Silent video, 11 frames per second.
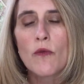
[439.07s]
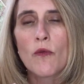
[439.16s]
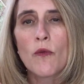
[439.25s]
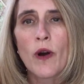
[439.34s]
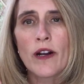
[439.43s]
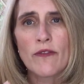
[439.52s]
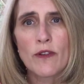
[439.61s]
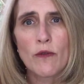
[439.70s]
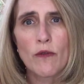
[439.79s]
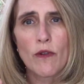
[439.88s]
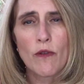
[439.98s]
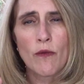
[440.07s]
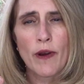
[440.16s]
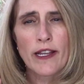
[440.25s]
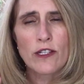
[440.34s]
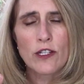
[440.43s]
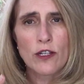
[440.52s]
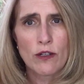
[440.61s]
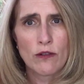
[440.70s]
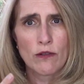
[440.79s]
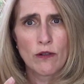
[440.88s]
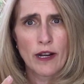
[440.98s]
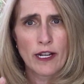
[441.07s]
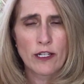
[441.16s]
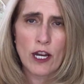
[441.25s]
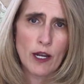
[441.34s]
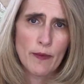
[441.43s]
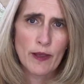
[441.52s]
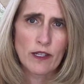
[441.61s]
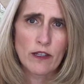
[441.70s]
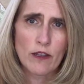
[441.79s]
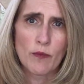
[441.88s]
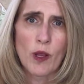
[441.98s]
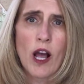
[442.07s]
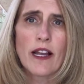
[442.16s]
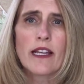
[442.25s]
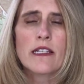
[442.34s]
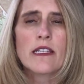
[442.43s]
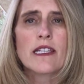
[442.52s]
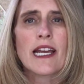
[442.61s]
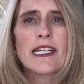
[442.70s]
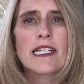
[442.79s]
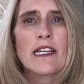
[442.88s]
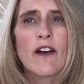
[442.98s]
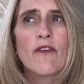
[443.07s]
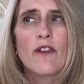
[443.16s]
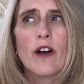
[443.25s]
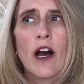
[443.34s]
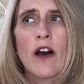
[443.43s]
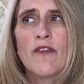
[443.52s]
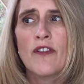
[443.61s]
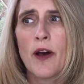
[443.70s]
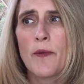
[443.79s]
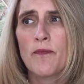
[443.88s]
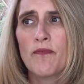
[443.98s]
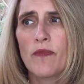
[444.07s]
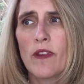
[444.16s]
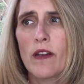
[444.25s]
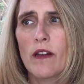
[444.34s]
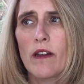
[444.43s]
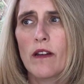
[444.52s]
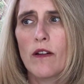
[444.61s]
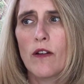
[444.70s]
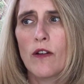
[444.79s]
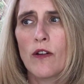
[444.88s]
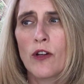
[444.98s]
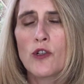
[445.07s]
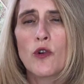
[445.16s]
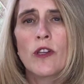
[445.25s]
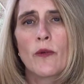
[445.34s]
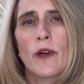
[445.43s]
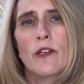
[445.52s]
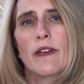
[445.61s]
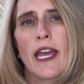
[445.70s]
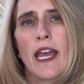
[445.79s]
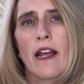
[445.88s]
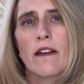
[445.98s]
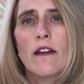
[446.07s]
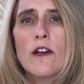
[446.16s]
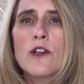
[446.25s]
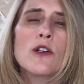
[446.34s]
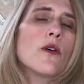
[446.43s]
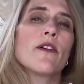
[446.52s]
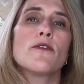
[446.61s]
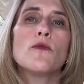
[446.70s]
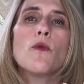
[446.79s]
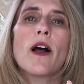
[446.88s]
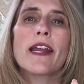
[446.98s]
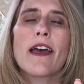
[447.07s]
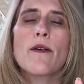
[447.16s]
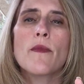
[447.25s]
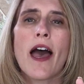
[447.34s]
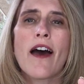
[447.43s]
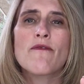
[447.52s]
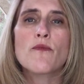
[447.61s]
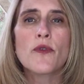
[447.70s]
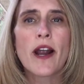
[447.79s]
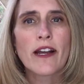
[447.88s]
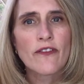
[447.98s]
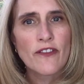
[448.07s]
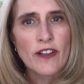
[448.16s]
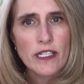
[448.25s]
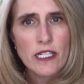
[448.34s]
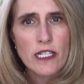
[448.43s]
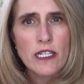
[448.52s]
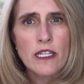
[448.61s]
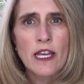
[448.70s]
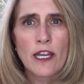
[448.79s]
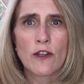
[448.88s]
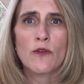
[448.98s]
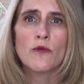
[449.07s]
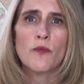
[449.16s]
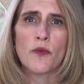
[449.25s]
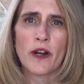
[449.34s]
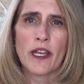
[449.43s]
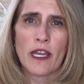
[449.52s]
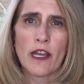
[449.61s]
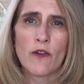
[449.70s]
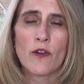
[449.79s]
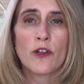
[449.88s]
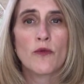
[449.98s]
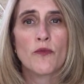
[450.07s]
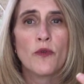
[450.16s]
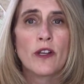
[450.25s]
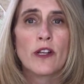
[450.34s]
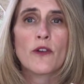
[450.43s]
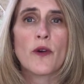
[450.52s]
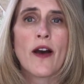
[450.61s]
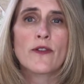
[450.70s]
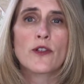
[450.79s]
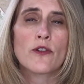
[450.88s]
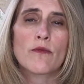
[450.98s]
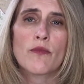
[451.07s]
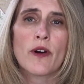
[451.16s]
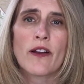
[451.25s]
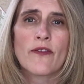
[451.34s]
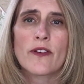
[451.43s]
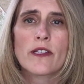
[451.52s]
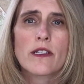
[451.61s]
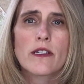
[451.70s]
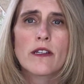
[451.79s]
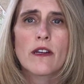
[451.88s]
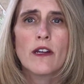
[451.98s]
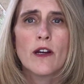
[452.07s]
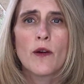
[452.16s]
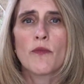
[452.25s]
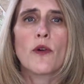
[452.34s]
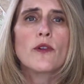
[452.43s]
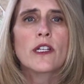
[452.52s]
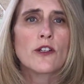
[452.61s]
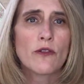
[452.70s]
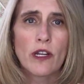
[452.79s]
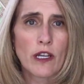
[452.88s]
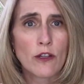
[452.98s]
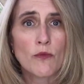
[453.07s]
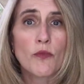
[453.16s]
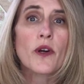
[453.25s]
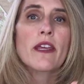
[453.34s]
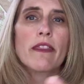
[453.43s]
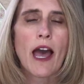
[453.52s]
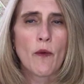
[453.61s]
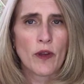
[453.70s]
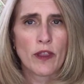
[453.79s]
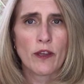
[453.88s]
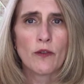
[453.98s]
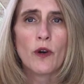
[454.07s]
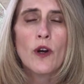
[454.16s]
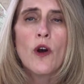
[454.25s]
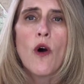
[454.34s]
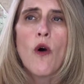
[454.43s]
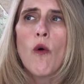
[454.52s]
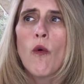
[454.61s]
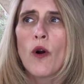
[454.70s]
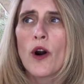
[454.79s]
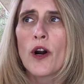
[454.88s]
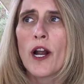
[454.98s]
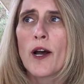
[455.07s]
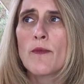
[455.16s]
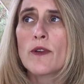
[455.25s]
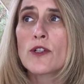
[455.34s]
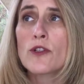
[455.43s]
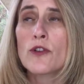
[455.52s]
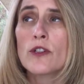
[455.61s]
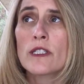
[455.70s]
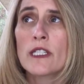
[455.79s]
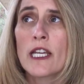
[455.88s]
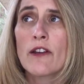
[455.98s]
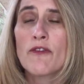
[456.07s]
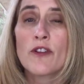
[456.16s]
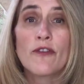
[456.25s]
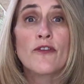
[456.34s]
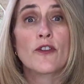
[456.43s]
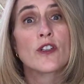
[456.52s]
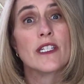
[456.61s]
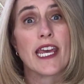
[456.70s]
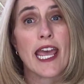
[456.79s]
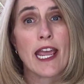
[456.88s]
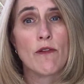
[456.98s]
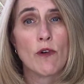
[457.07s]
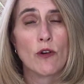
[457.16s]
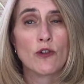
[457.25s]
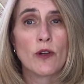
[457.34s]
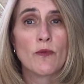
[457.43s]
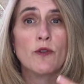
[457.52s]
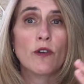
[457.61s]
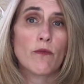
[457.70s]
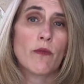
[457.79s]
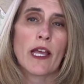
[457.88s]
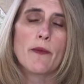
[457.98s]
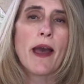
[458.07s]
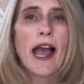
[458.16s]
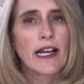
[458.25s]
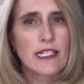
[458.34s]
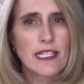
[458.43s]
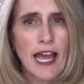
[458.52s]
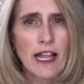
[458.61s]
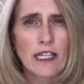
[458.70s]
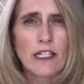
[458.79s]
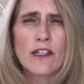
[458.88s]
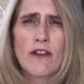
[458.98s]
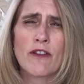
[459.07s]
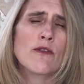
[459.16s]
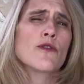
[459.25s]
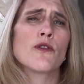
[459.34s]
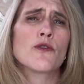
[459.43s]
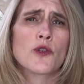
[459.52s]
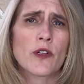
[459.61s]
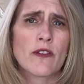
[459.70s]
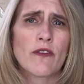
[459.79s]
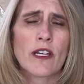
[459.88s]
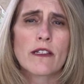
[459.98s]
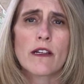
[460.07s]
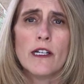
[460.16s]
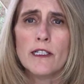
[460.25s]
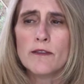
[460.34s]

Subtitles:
One of the ways too, and I talk about this in the blog, is this idea of controlling what you can. So if you want to have breakfasts that you bring in, or you have a certain breakfast protein drink and you bring that with you, or certainly for the first day road trip, you could pack a salad, those sorts of things.